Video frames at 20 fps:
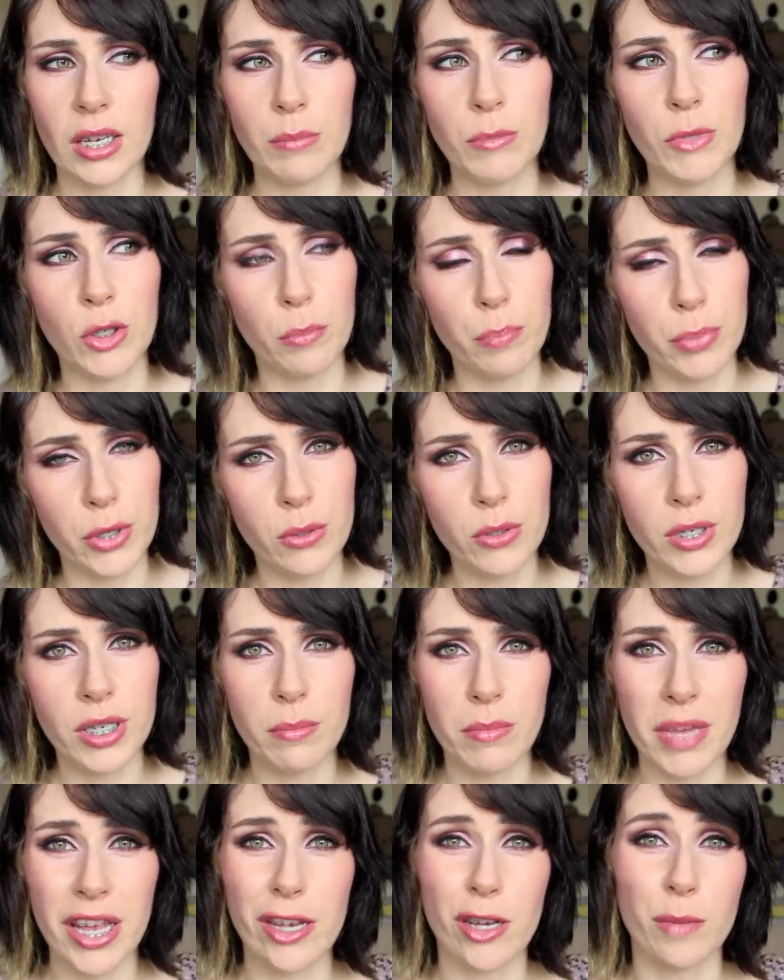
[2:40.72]
you know,
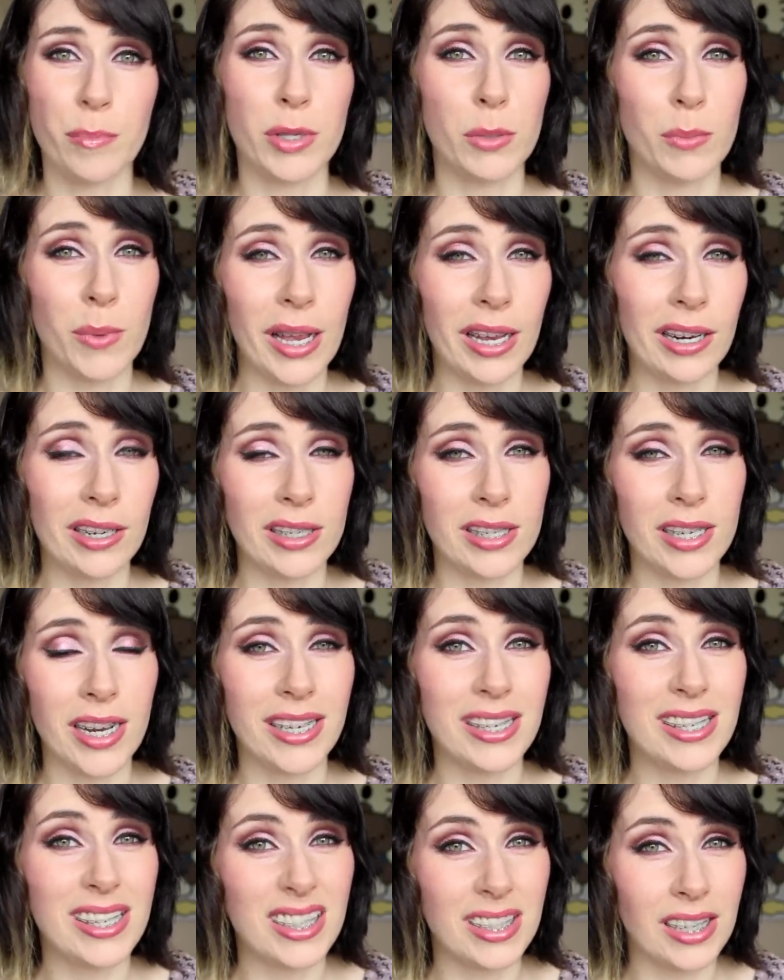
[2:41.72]
beauty, makeup, as well as
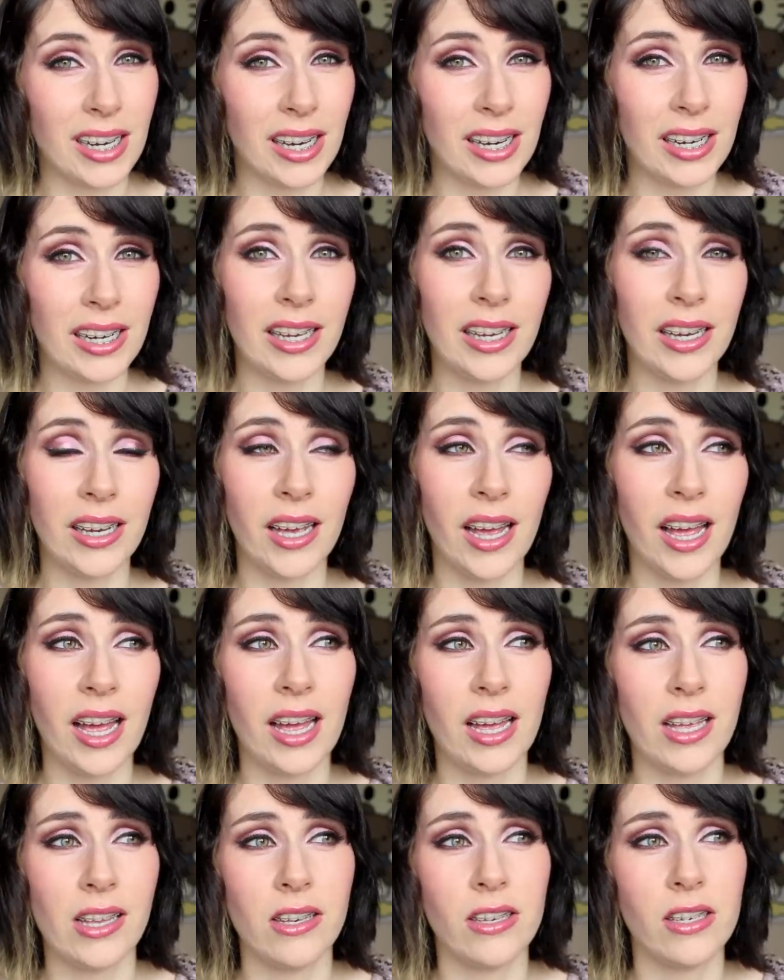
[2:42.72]
like styling
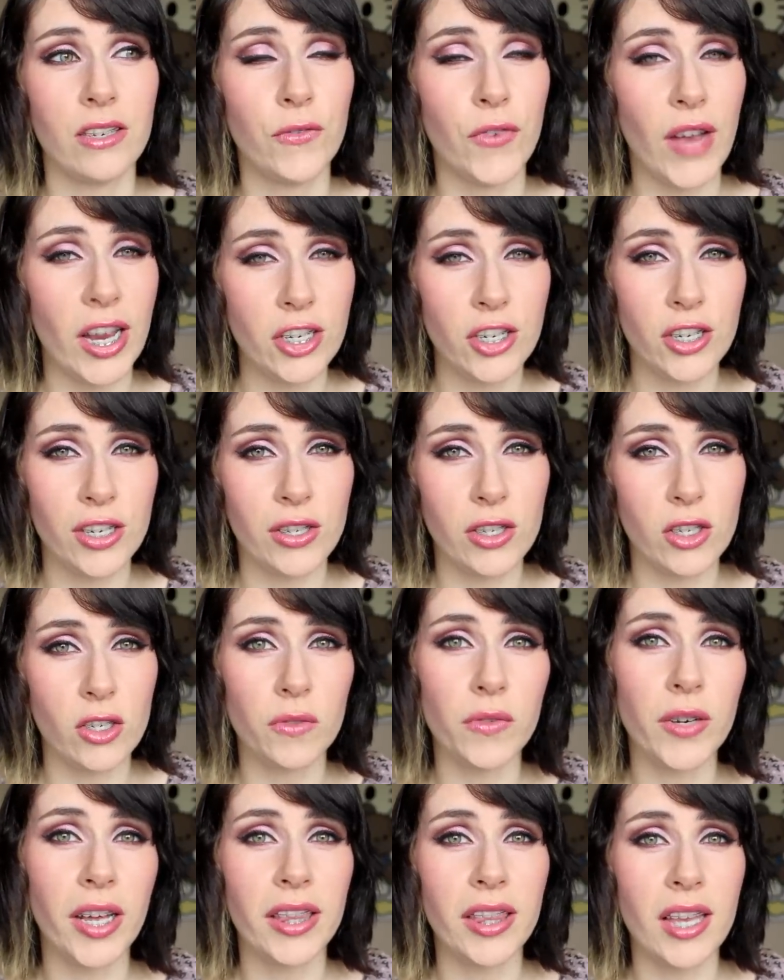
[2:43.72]
and fashion and
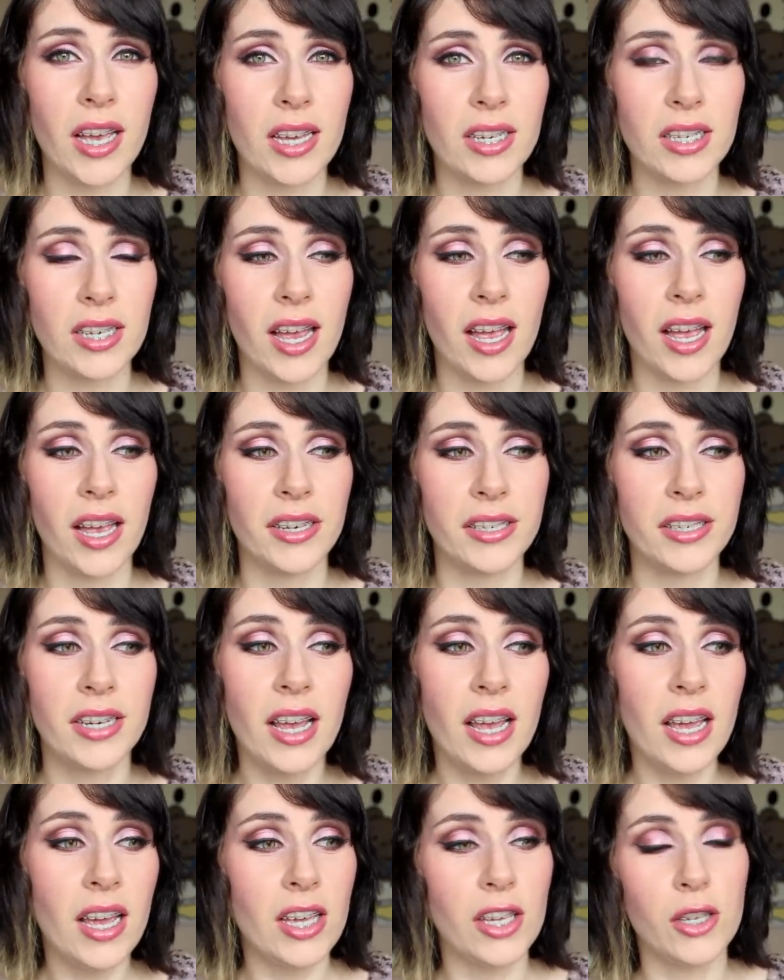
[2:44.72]
stuff like that. And
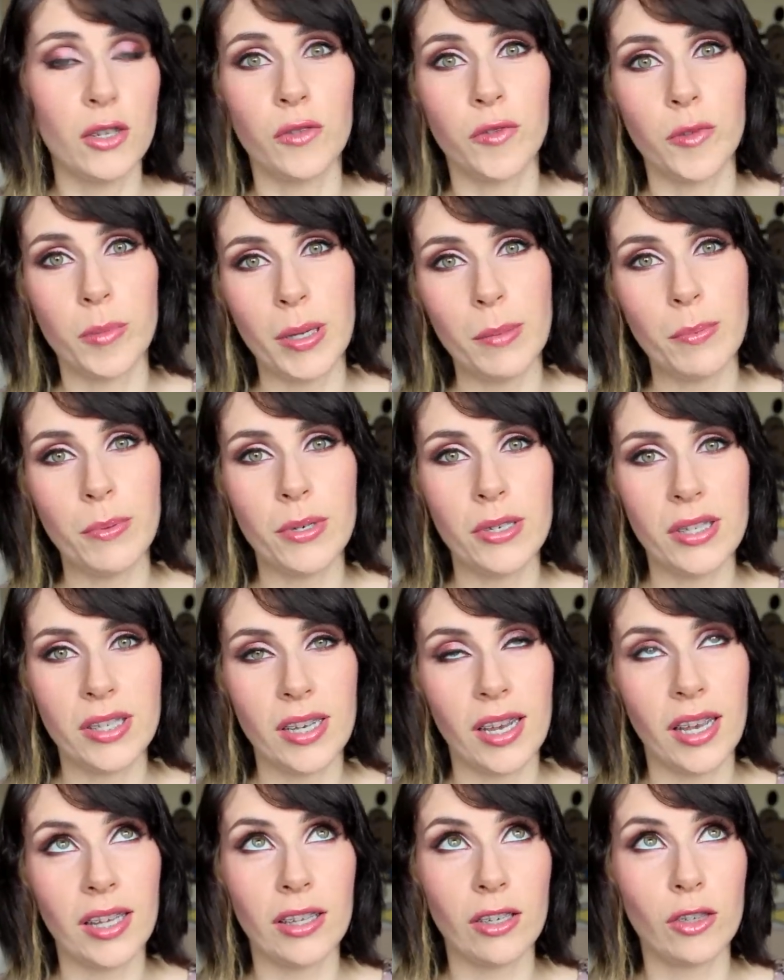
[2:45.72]
you know, for people who
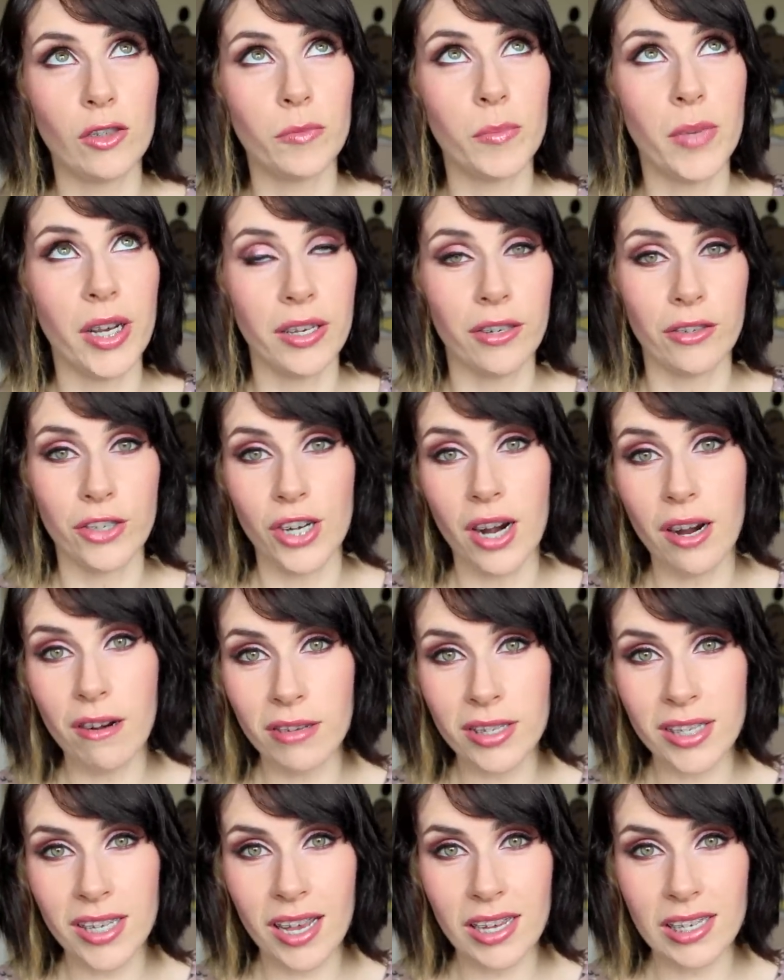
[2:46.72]
say they love mine or
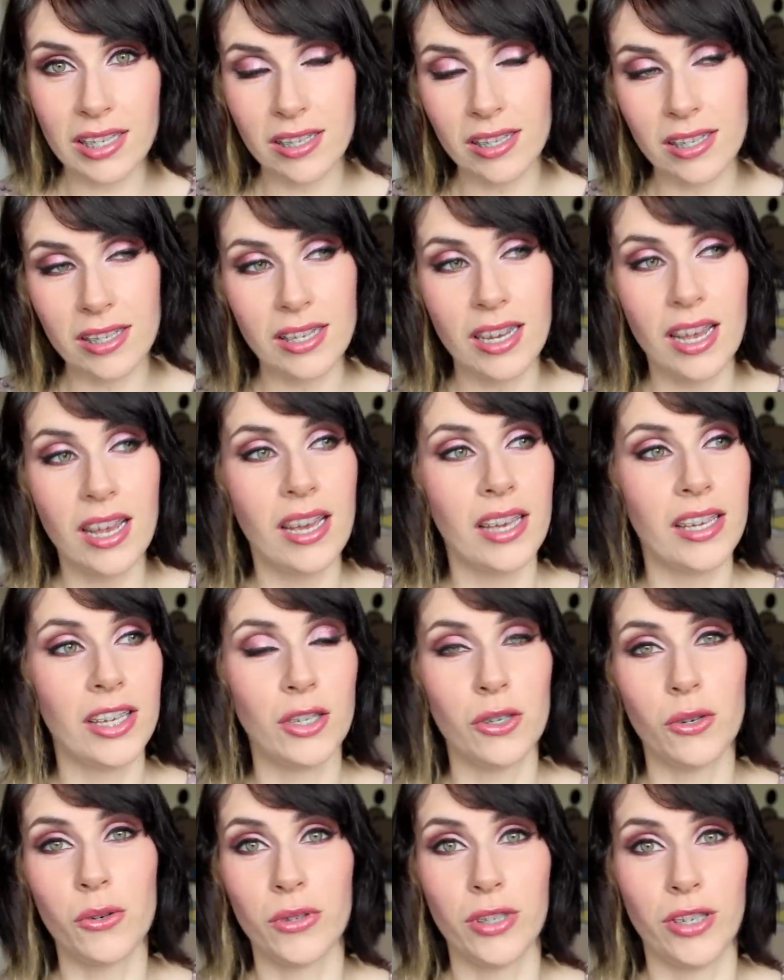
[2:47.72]
Sharon's accents, you
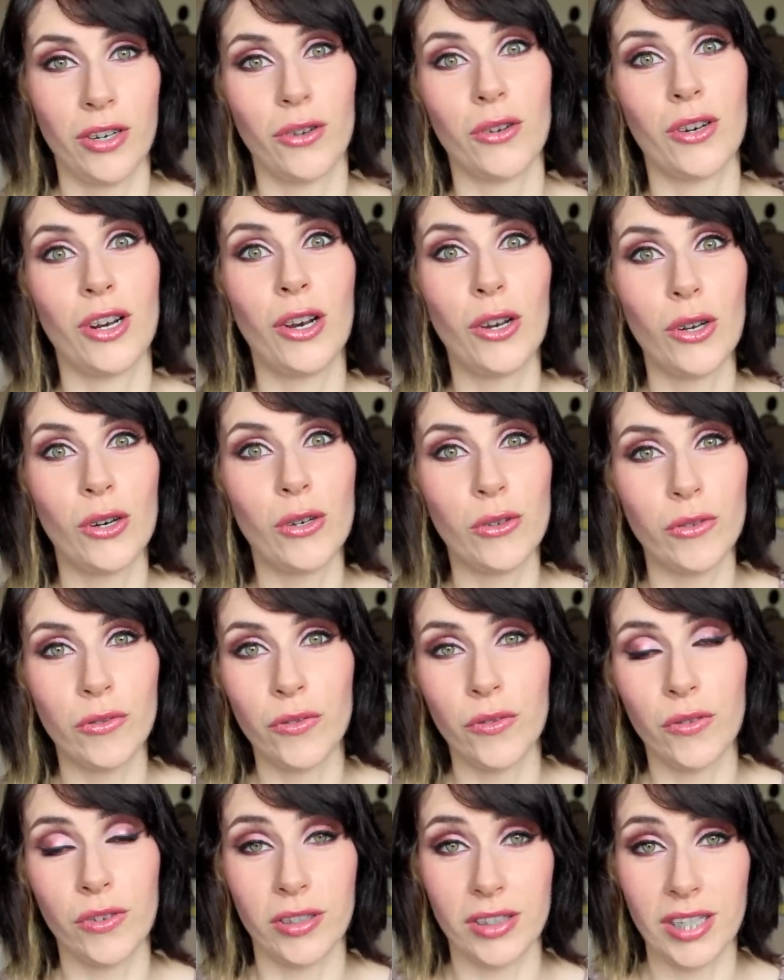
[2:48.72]
know, you're gonna
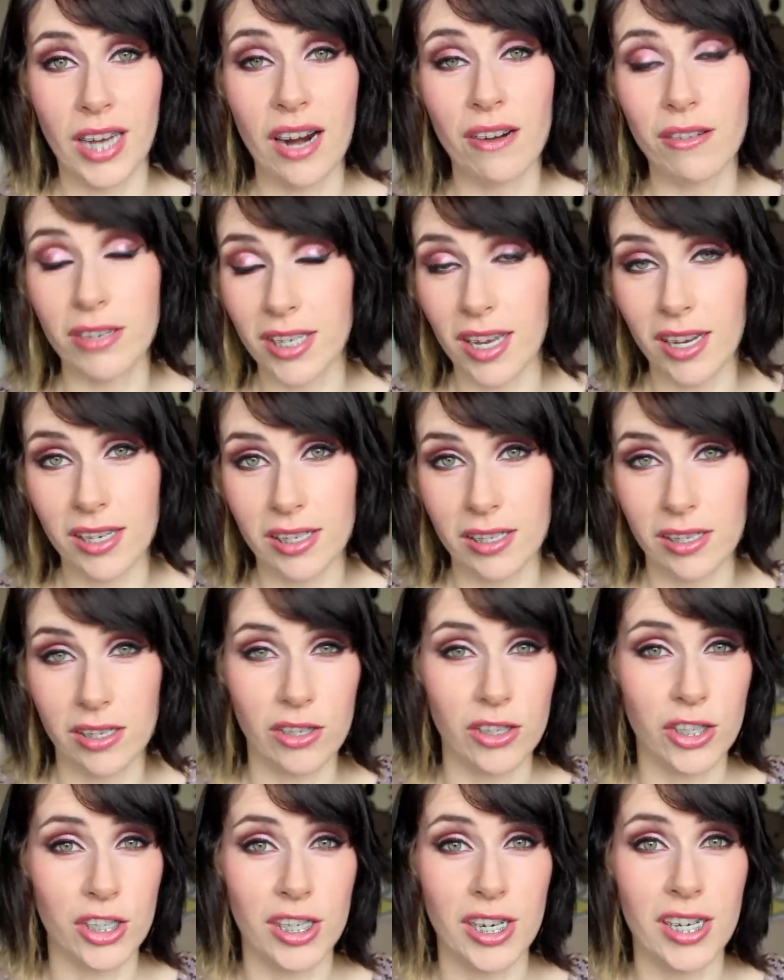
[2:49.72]
love Tara's accent,
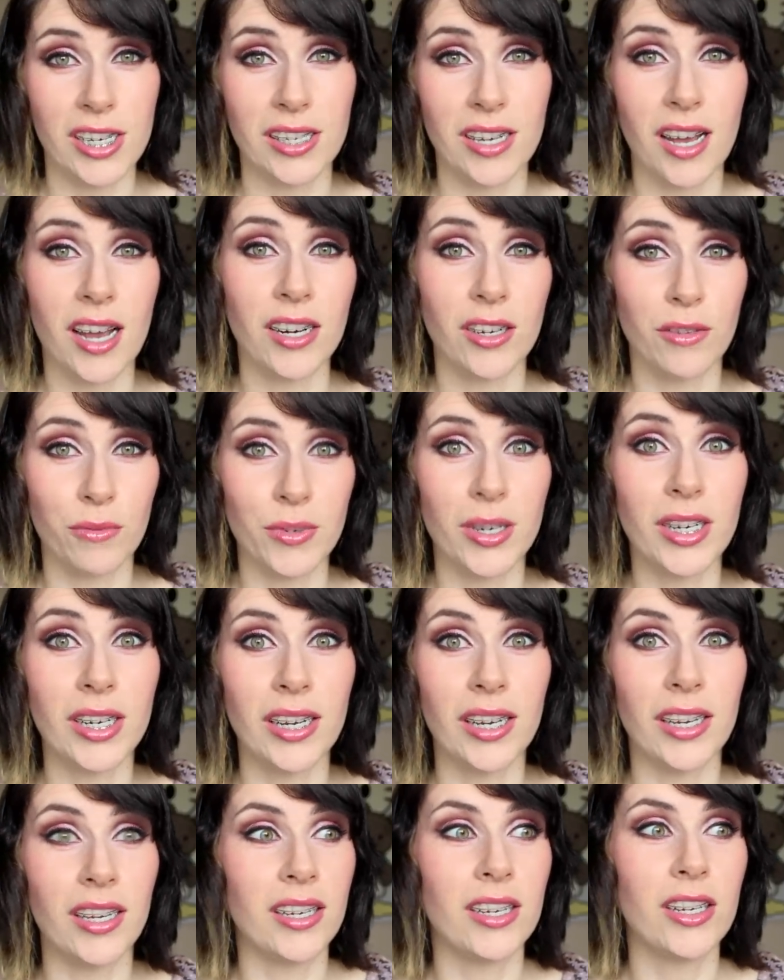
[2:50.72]
because she's got a
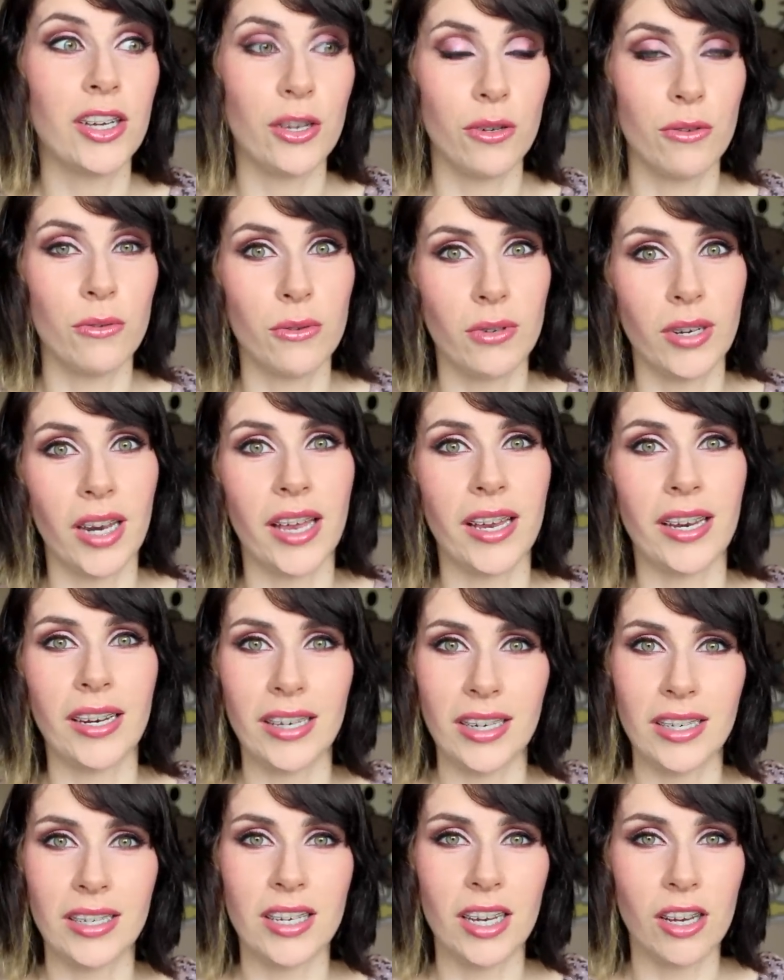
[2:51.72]
really cool like
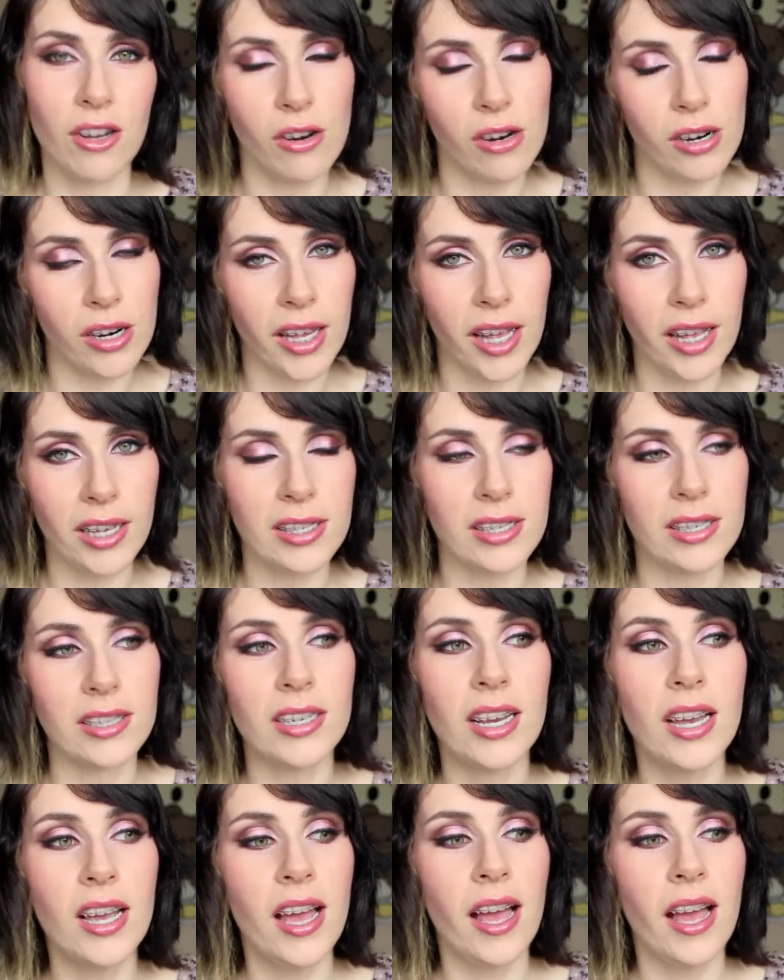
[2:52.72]
lilty Cork accent.